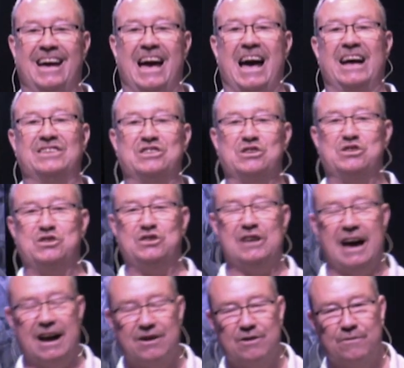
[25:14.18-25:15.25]
as a
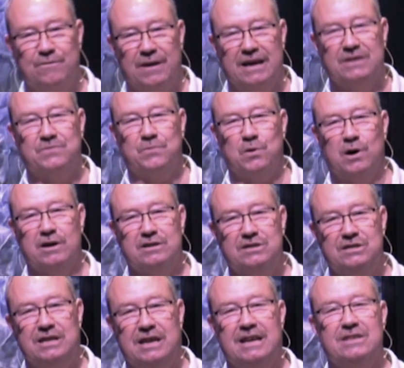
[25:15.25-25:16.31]
sacrifice for our
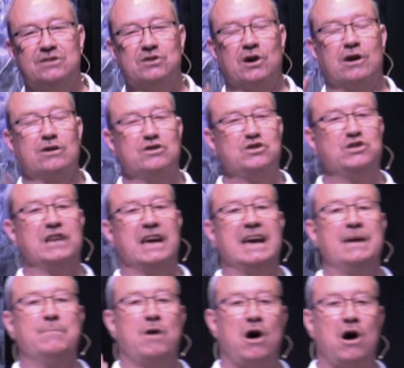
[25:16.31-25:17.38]
sins, our
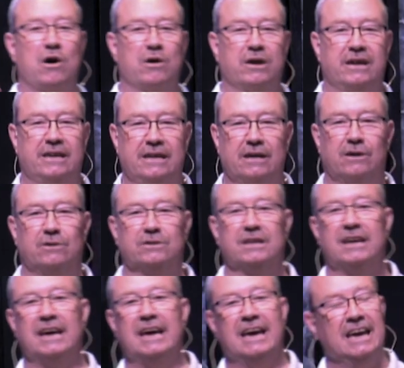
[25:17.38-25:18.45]
shame, our guilt.
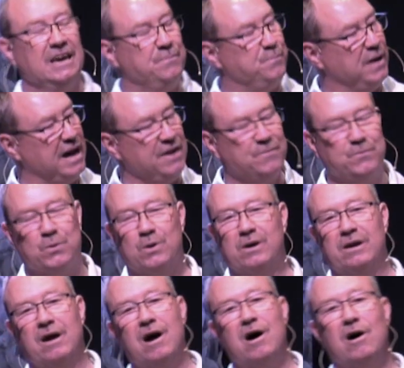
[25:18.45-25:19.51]
He paid
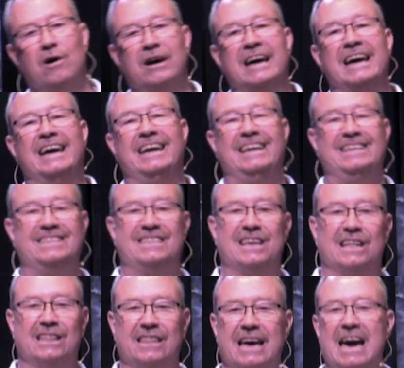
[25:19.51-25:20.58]
for it all. He's
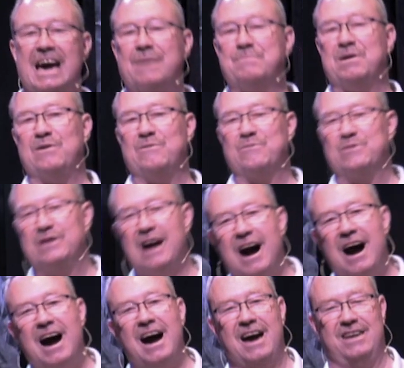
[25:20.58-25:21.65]
the Lamb of
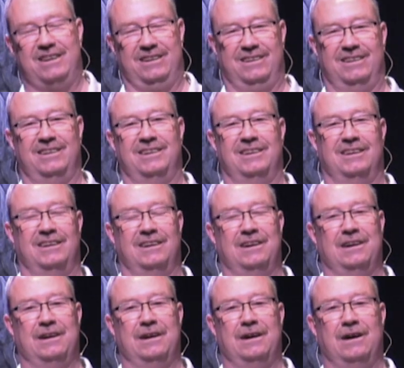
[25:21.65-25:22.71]
God.
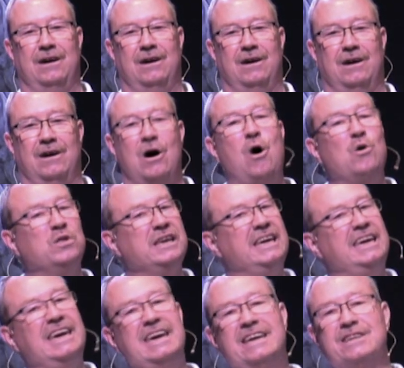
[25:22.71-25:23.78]
Only
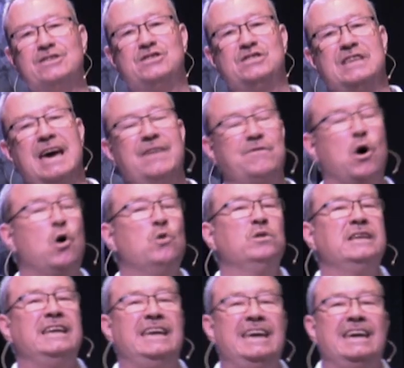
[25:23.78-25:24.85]
he can save.
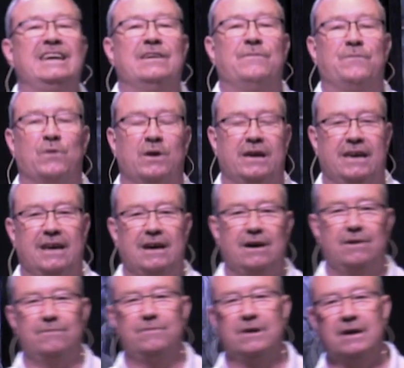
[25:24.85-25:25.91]
Only he can
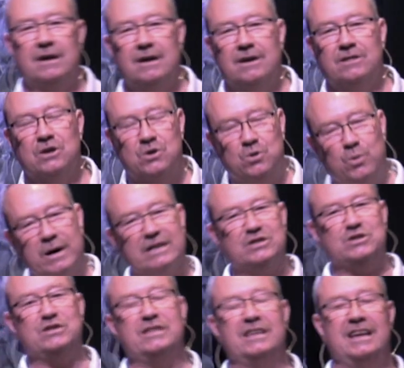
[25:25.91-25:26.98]
forgive. The
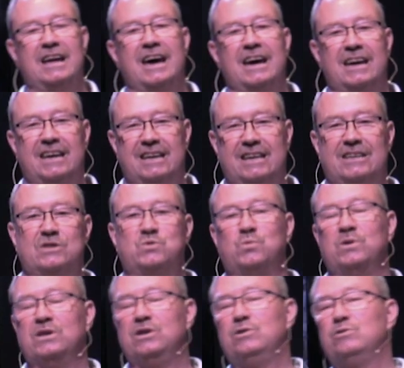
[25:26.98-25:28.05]
question today is,
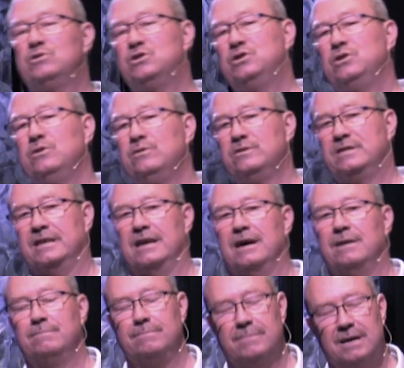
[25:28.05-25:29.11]
will you choose
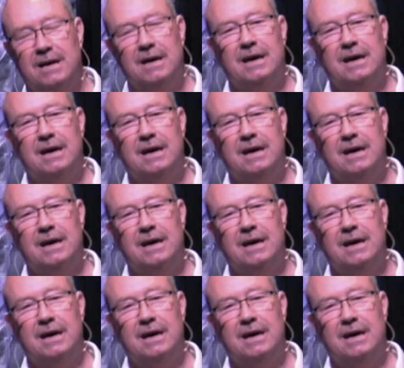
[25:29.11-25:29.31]
him